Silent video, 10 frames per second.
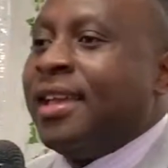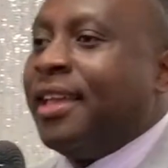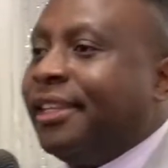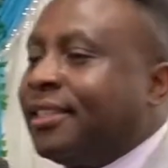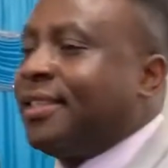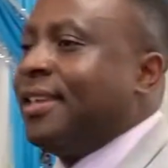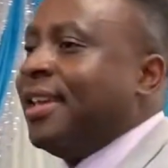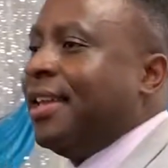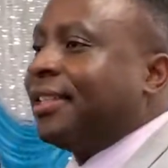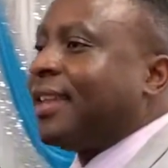is,
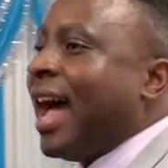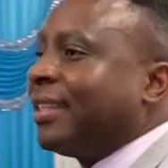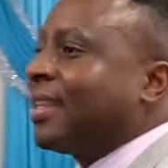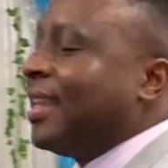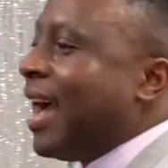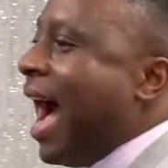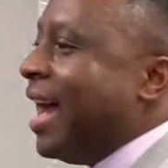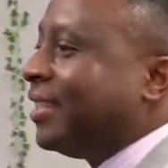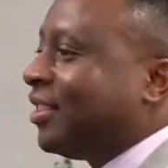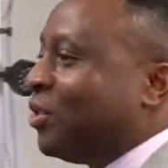is asking
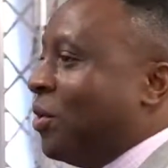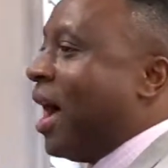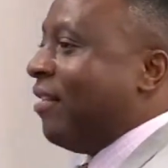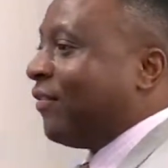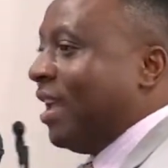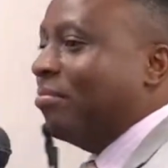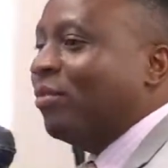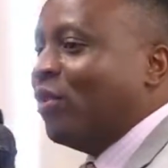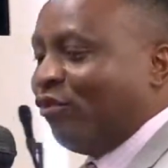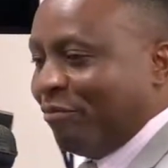us to have a
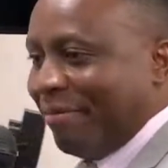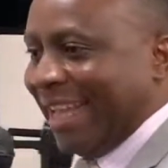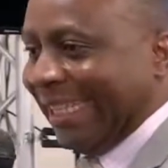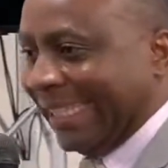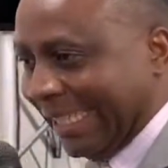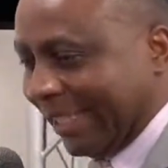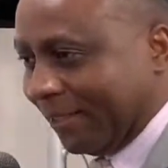movement.